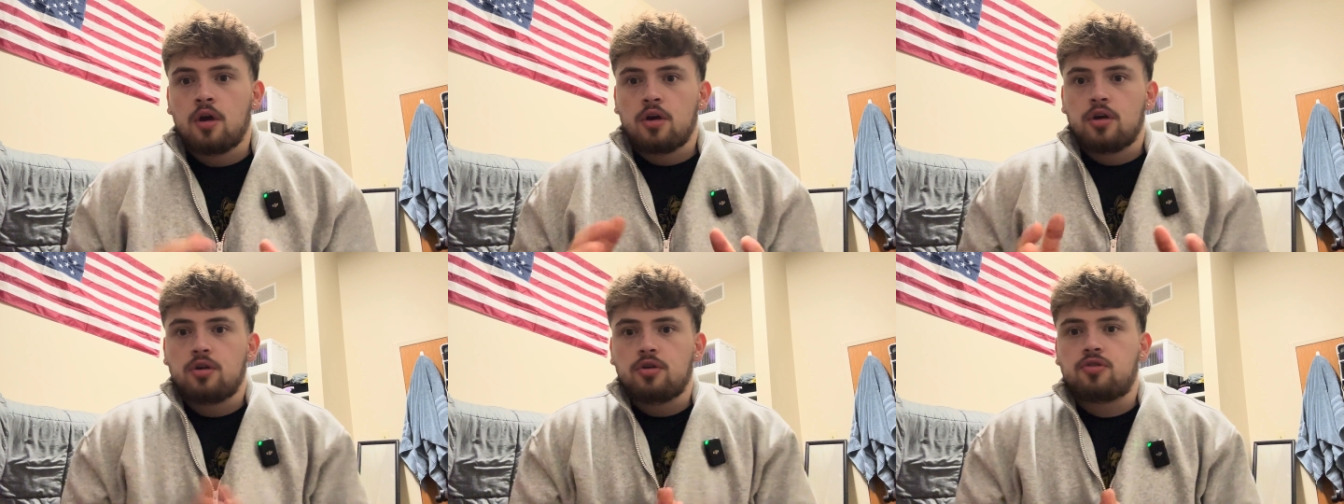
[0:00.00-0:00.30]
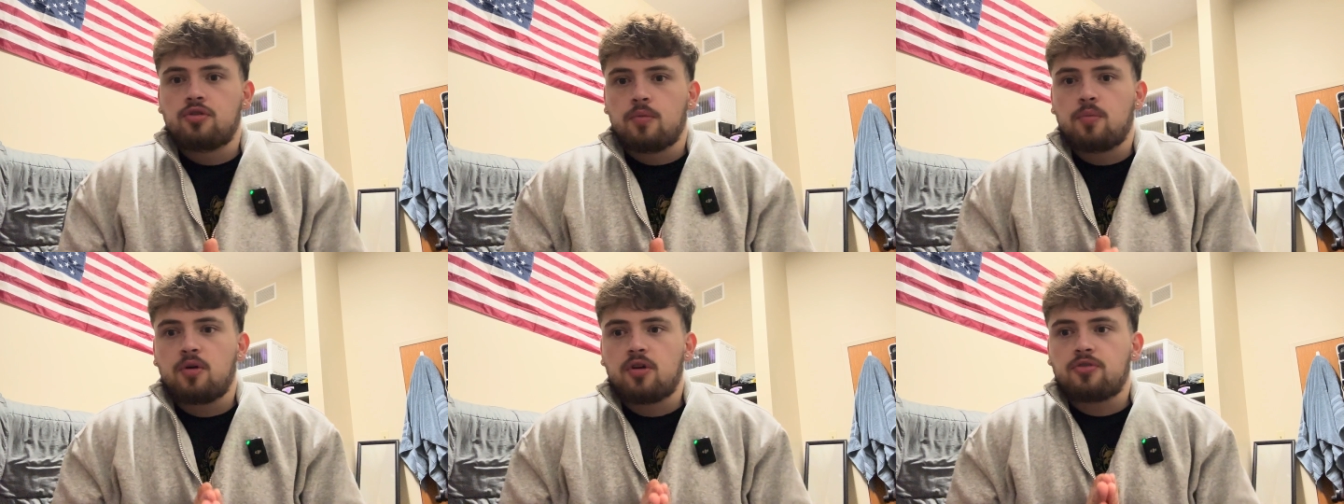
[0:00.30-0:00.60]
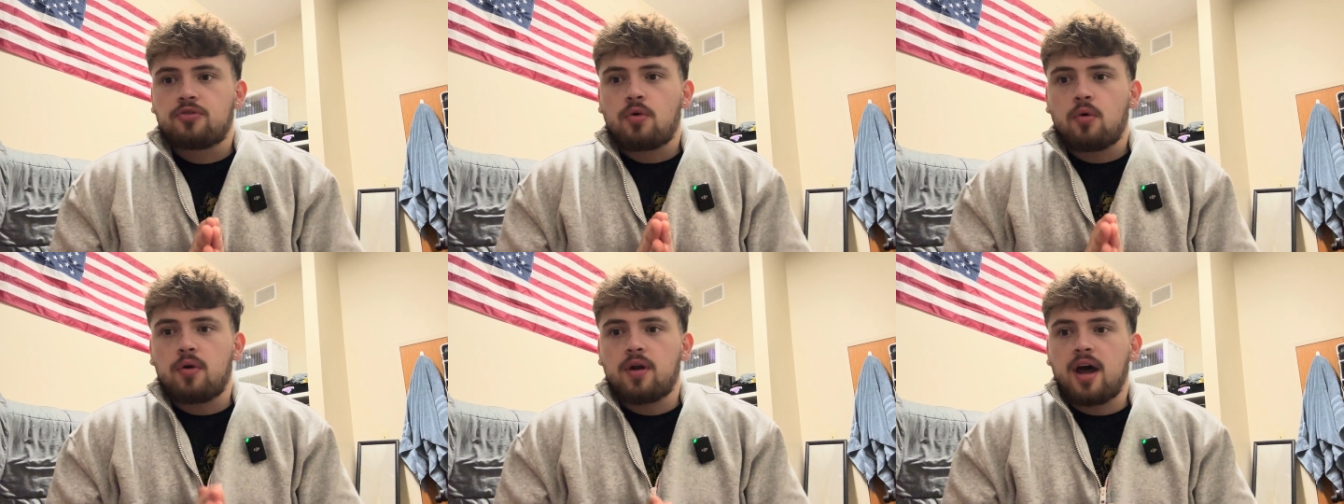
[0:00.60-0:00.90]
YouTube, what
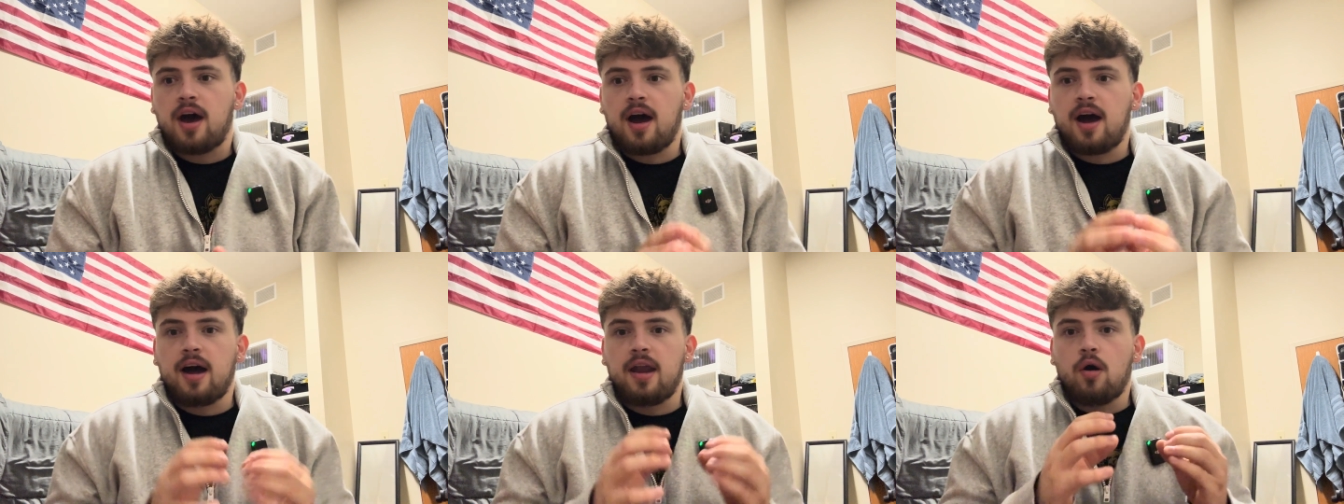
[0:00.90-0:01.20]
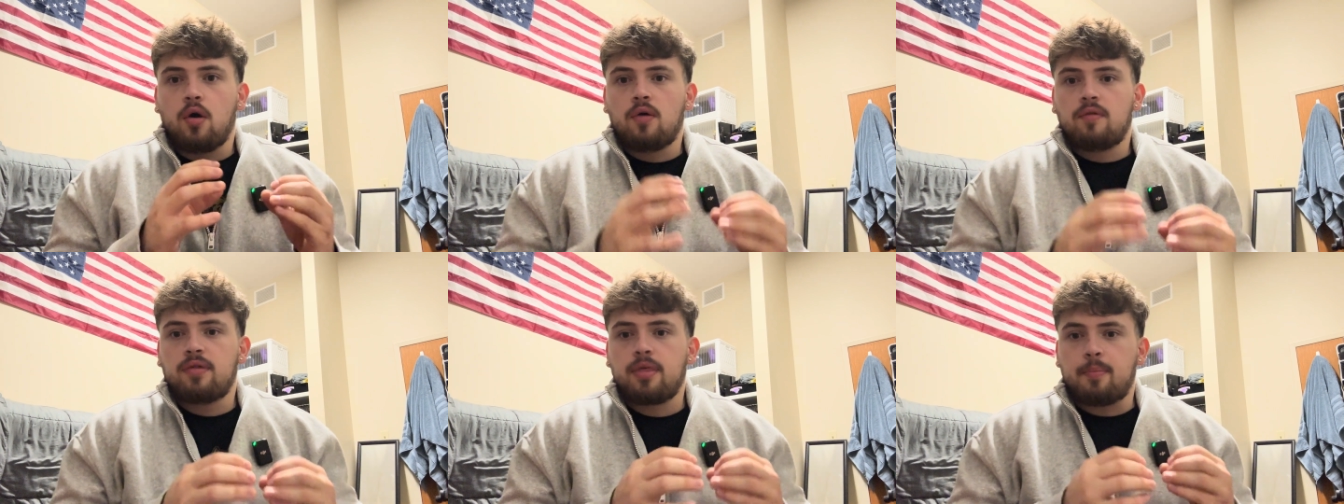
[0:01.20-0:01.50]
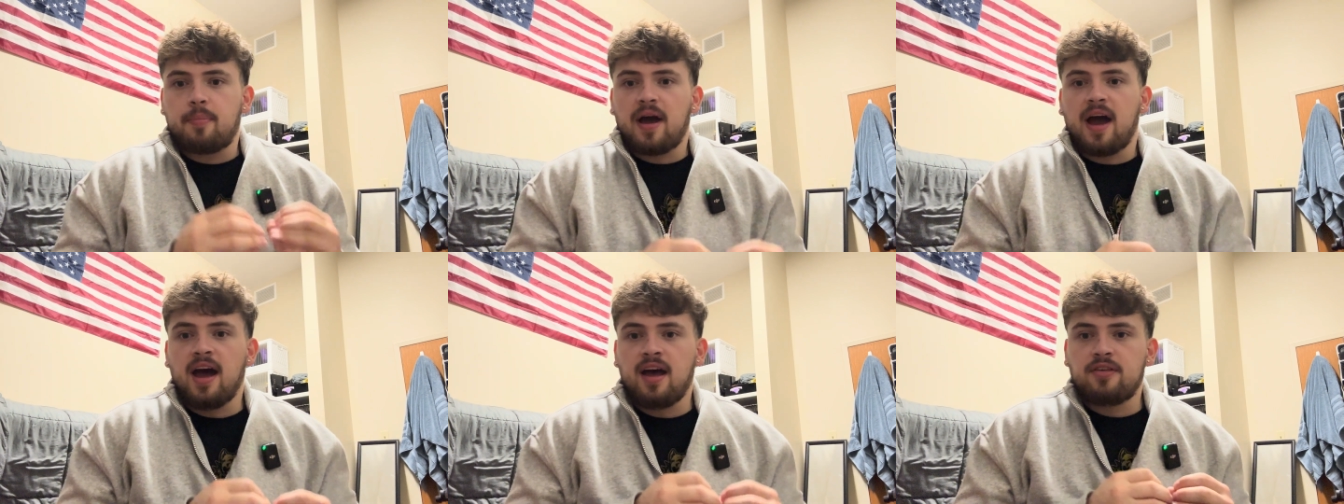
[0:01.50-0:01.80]
is going on? Over the
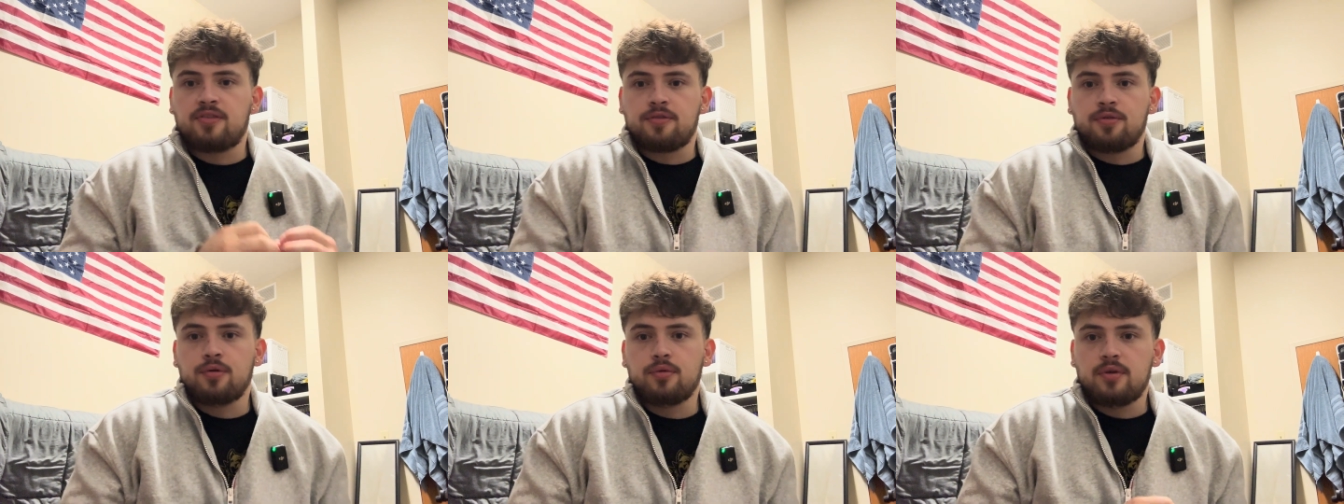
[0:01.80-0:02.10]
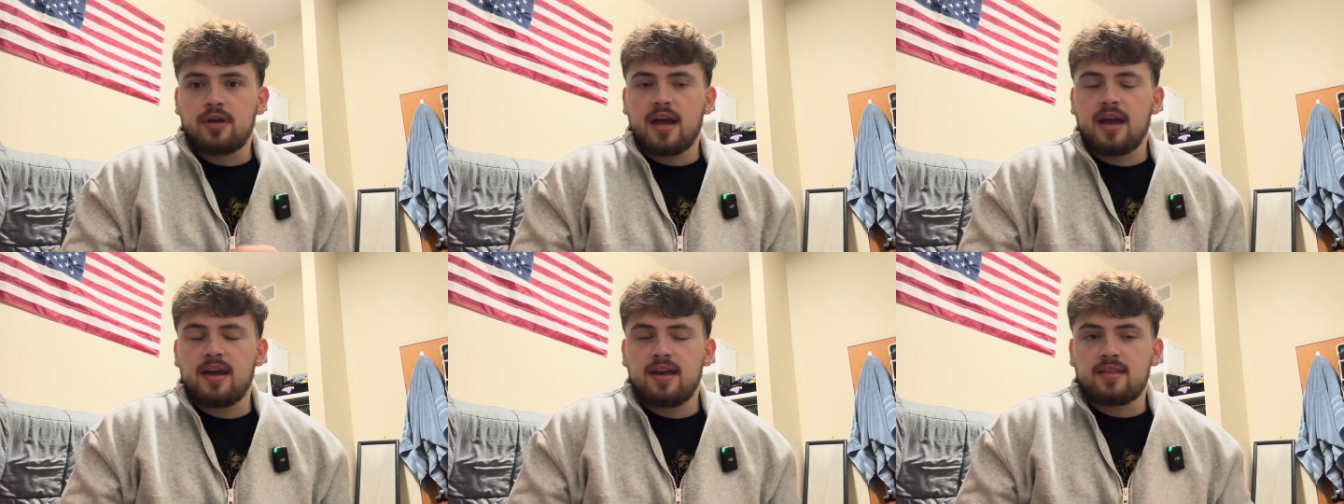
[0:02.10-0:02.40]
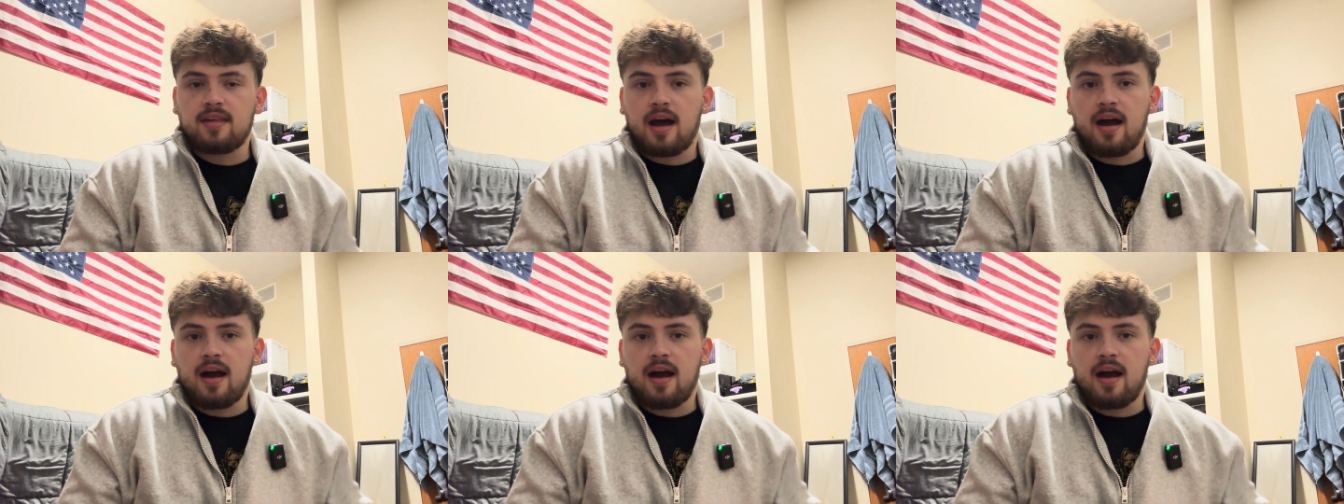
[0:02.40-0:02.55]
past few days,